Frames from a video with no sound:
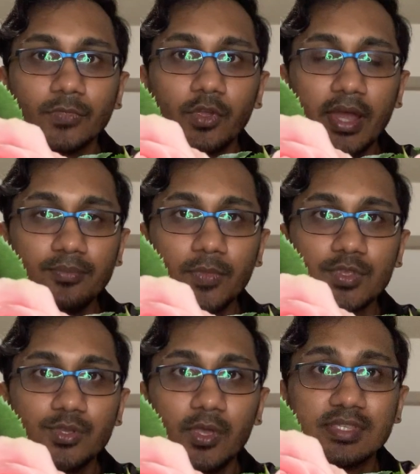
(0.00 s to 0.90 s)
right?
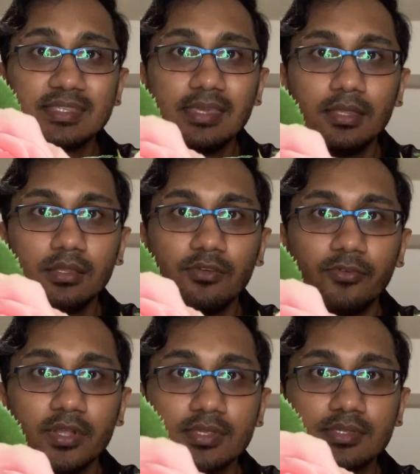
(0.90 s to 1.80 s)
So you're seeing the
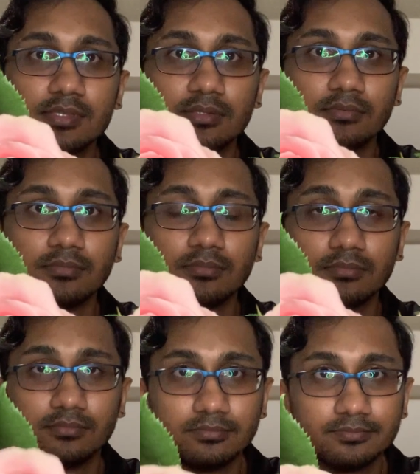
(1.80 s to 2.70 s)
difference.
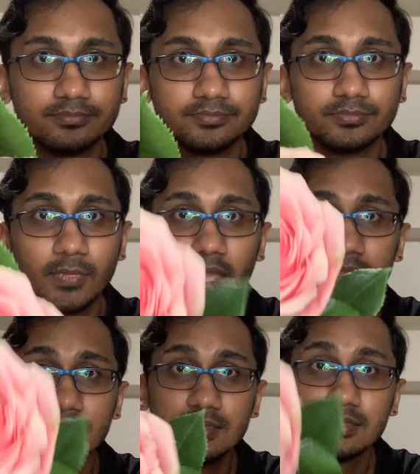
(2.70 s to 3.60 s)

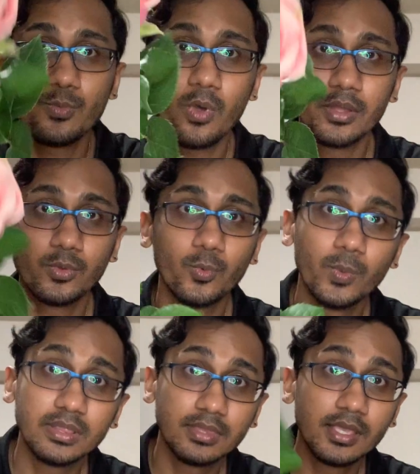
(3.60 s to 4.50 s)
And this is the one
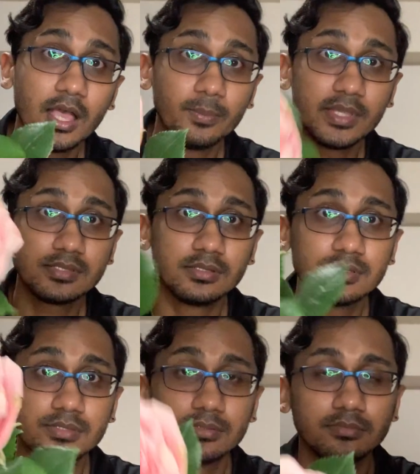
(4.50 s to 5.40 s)
with the guard petals,